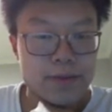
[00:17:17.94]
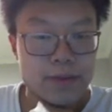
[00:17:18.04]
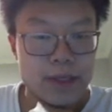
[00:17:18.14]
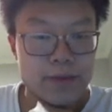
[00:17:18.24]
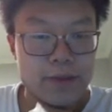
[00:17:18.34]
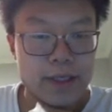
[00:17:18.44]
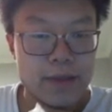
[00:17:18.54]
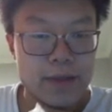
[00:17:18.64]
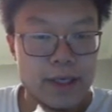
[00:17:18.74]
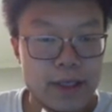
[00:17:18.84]
Well, I'll rename
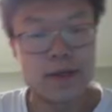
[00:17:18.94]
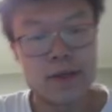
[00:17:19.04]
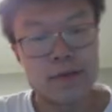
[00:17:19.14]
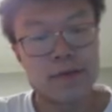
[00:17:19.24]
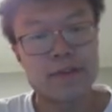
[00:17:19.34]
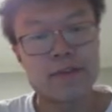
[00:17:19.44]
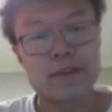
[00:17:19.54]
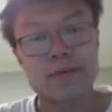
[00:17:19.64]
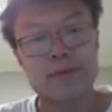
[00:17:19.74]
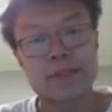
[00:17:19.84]
it again. Previous
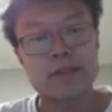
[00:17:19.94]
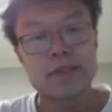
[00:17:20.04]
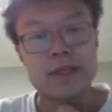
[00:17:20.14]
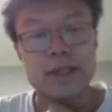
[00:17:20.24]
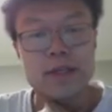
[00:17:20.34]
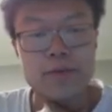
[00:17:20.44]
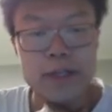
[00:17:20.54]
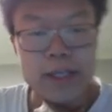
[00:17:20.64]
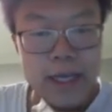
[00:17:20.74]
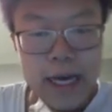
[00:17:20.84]
number position, and then we
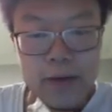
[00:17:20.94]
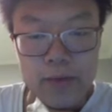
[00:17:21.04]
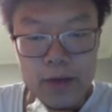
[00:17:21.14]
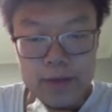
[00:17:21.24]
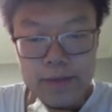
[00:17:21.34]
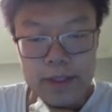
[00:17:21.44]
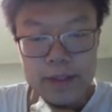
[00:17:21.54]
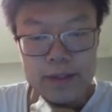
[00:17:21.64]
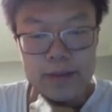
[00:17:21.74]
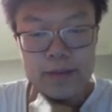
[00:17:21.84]
need to add 1 because